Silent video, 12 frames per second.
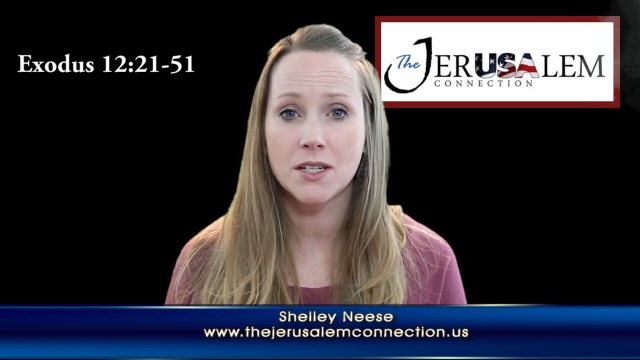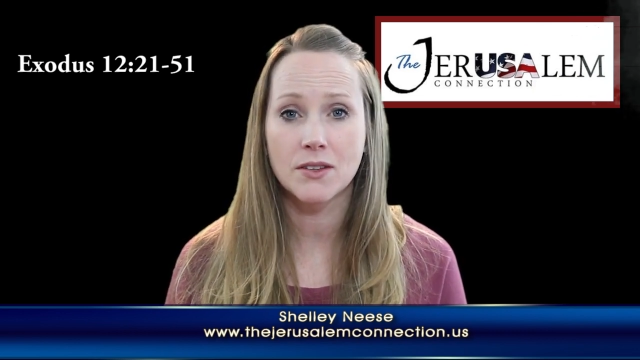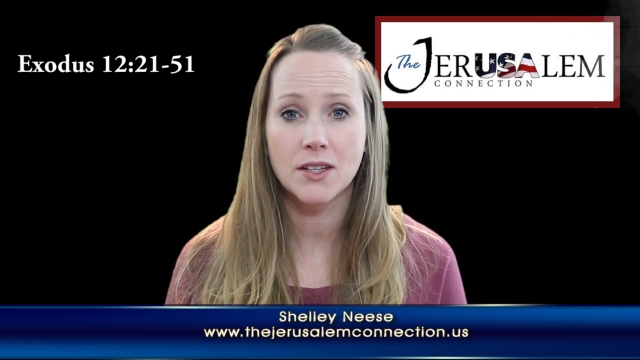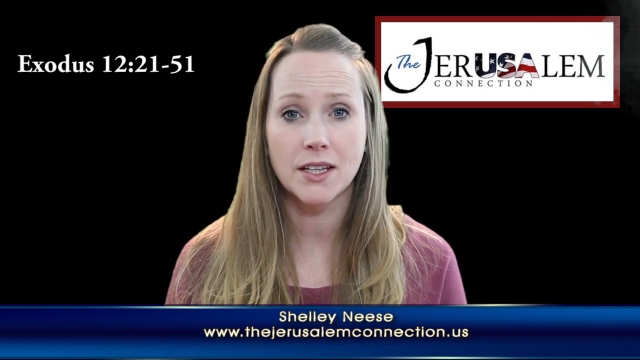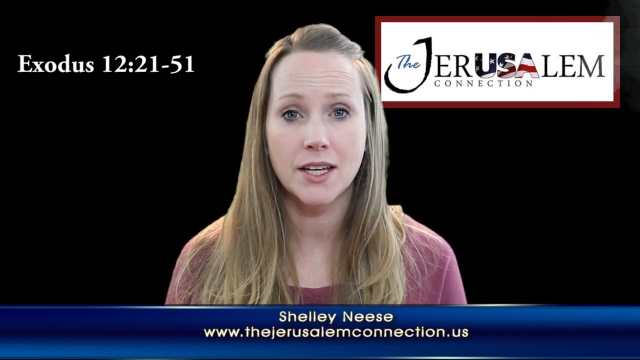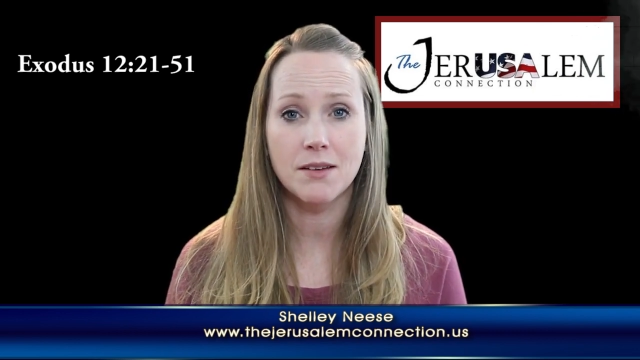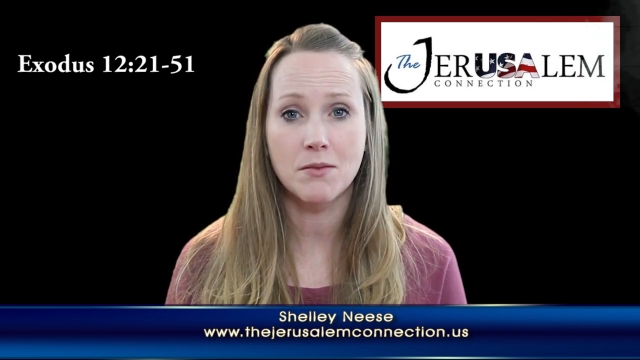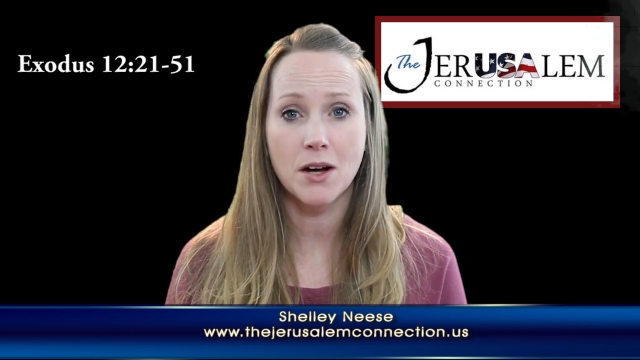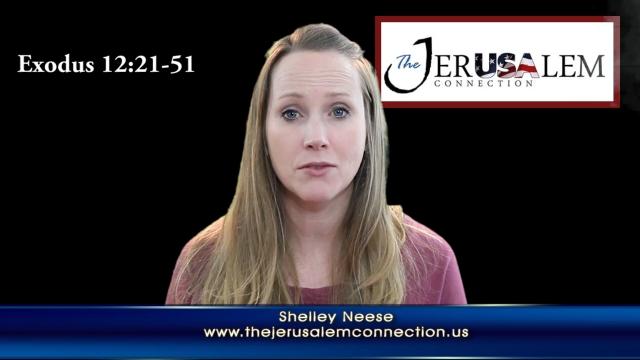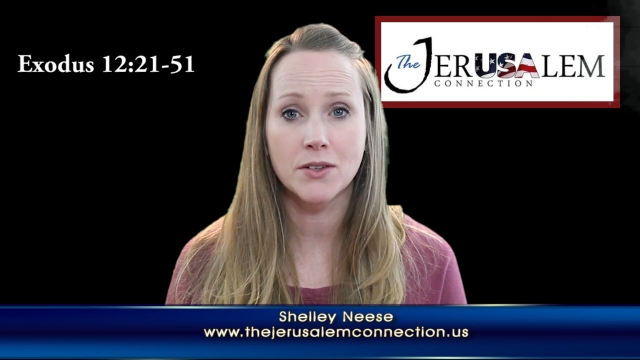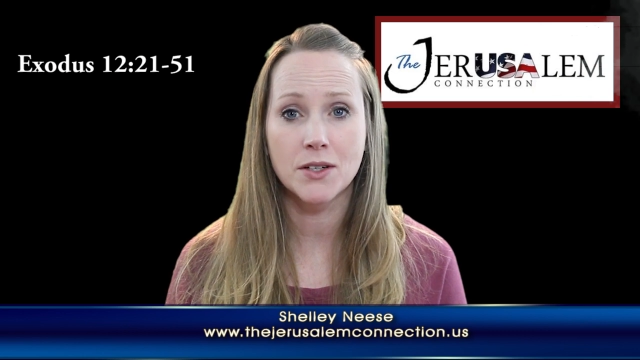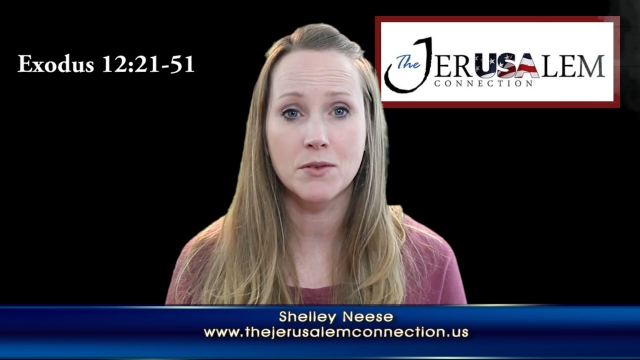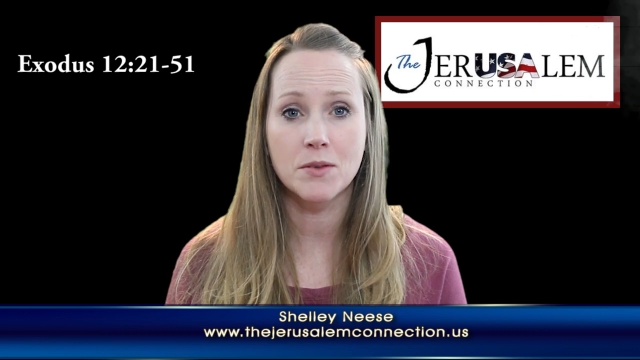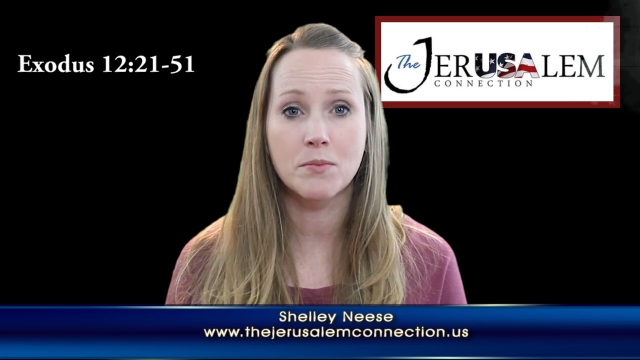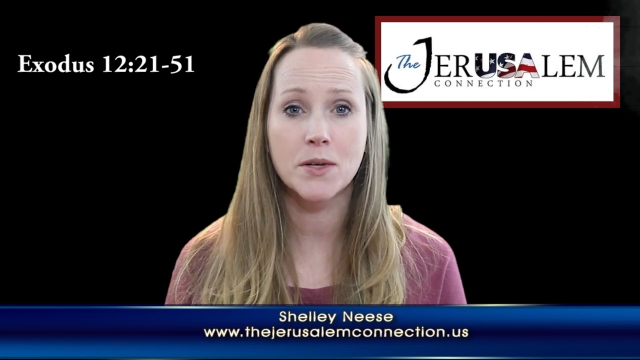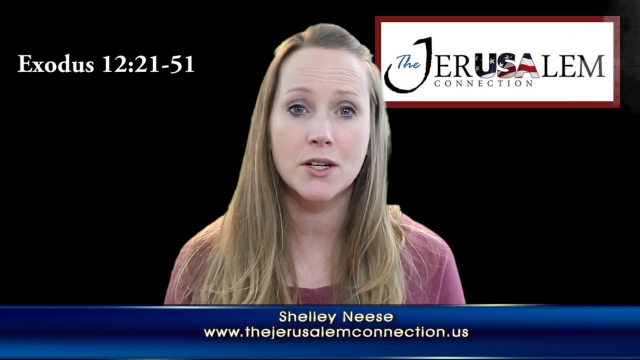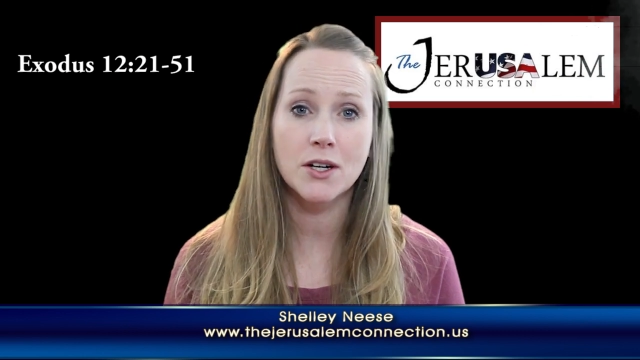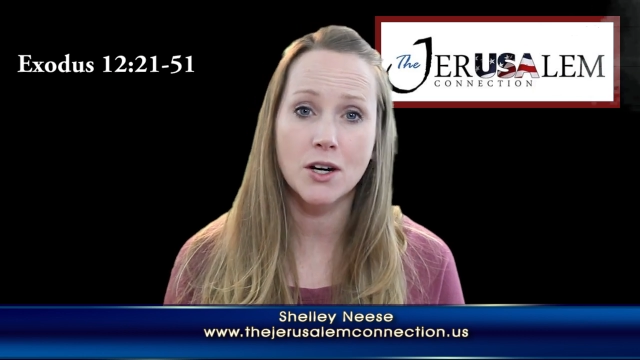of the lamb offering with
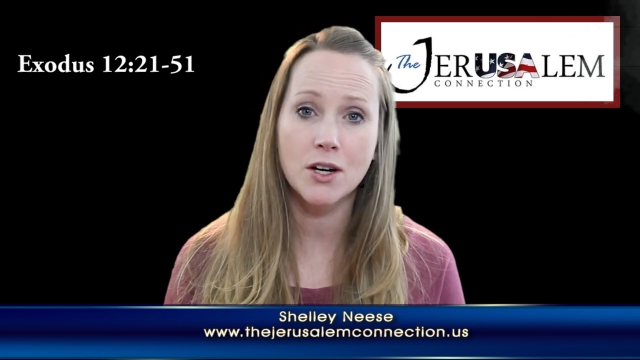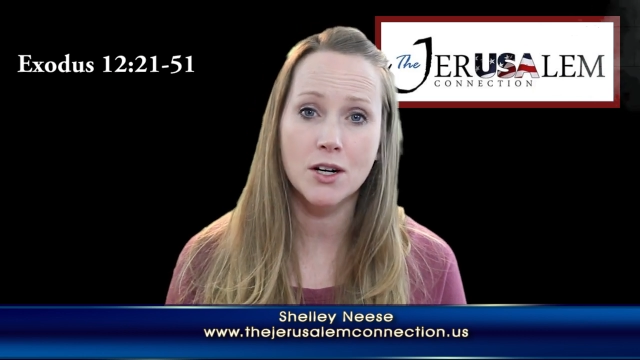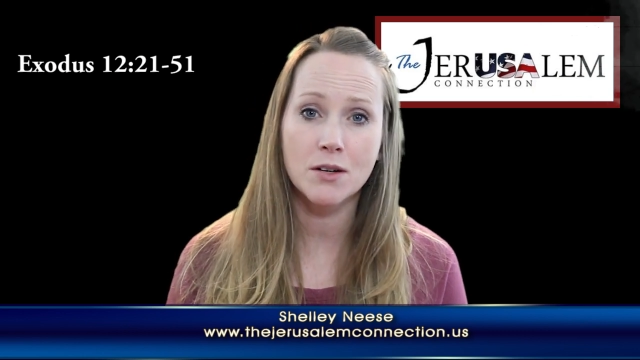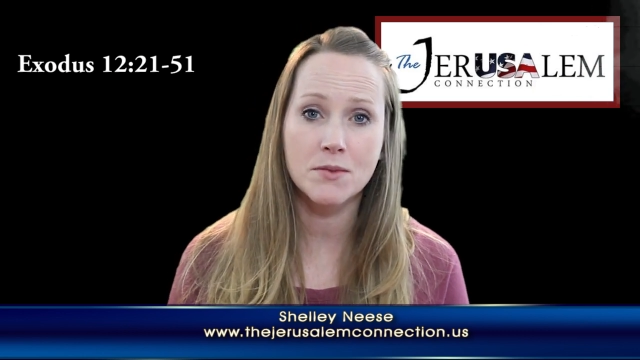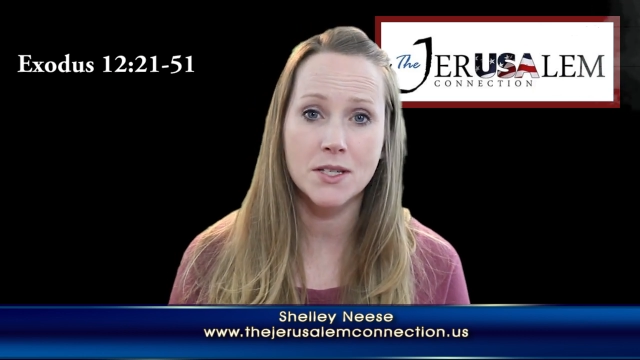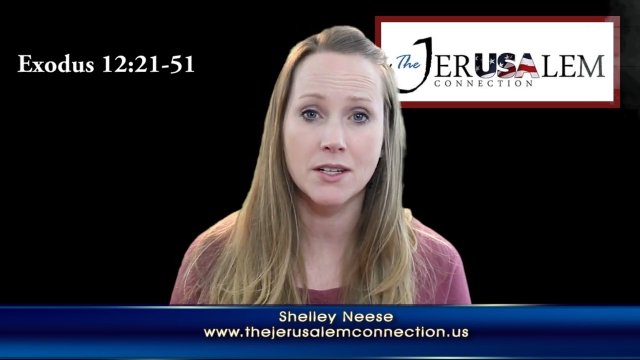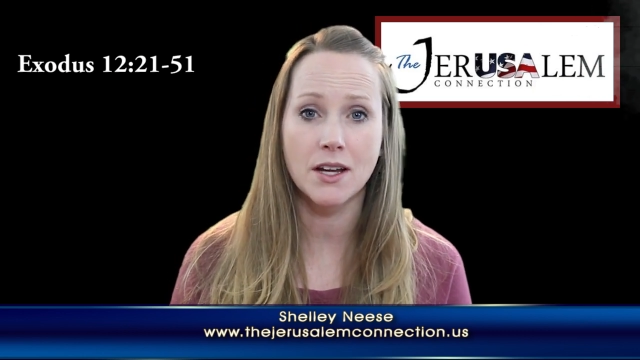bitter herbs and